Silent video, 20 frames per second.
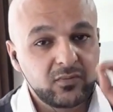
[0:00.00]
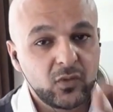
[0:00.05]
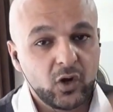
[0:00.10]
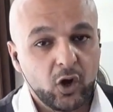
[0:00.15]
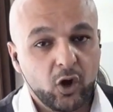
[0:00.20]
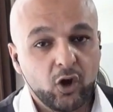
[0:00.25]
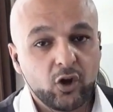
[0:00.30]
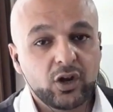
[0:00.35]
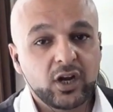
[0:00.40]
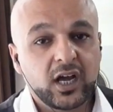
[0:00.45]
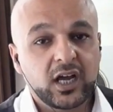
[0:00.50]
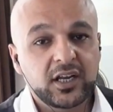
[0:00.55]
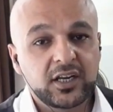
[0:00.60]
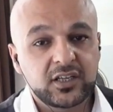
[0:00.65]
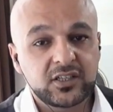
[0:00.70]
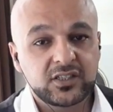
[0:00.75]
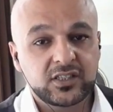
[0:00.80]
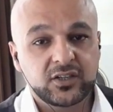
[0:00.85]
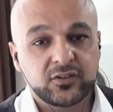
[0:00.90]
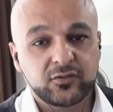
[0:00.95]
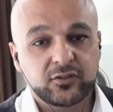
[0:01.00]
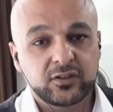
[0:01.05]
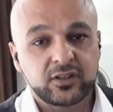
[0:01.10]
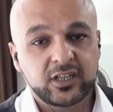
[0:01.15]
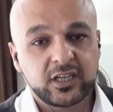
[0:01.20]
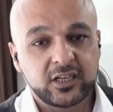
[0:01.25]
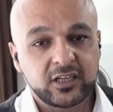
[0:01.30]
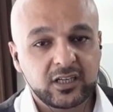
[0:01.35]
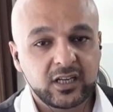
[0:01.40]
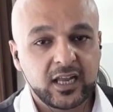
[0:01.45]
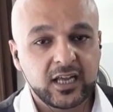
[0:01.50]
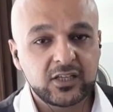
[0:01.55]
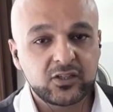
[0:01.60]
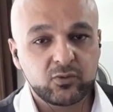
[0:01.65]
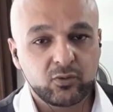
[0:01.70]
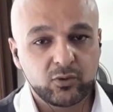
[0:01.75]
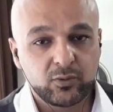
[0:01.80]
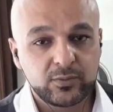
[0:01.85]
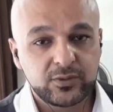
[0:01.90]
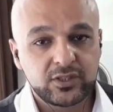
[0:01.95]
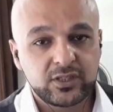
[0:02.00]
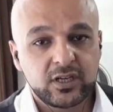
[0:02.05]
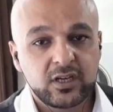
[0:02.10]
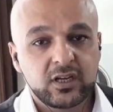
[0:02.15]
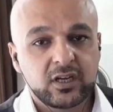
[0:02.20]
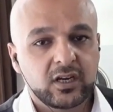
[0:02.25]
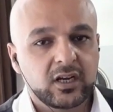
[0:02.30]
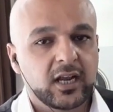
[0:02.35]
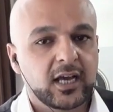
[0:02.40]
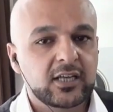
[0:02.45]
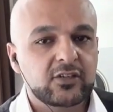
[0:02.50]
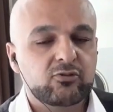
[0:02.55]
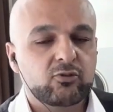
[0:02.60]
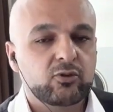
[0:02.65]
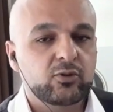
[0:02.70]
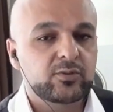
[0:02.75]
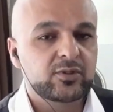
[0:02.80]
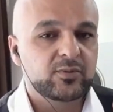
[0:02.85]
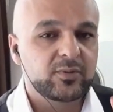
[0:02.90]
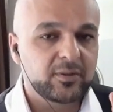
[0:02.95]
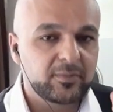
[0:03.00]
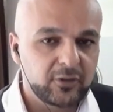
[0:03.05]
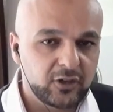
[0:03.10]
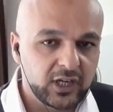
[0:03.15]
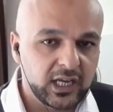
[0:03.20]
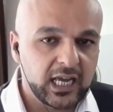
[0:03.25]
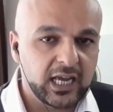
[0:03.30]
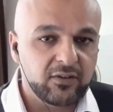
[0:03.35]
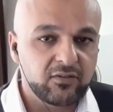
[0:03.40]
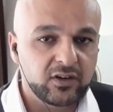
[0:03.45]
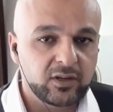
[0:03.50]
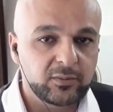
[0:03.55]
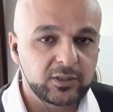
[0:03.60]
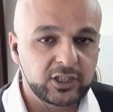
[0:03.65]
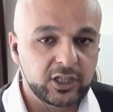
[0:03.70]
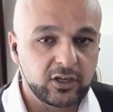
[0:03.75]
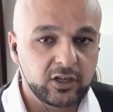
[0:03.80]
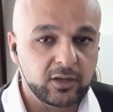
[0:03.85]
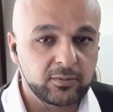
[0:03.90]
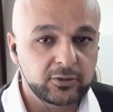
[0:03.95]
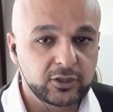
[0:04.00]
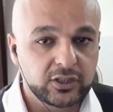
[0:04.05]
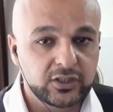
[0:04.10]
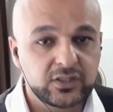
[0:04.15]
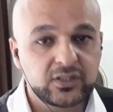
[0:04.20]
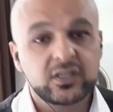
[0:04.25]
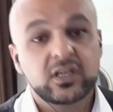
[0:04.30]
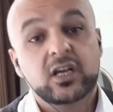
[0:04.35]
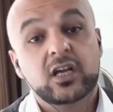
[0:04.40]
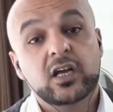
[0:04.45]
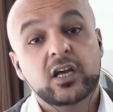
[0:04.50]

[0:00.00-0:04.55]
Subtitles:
Online is different than classrooms. Classrooms, maybe you have limited options.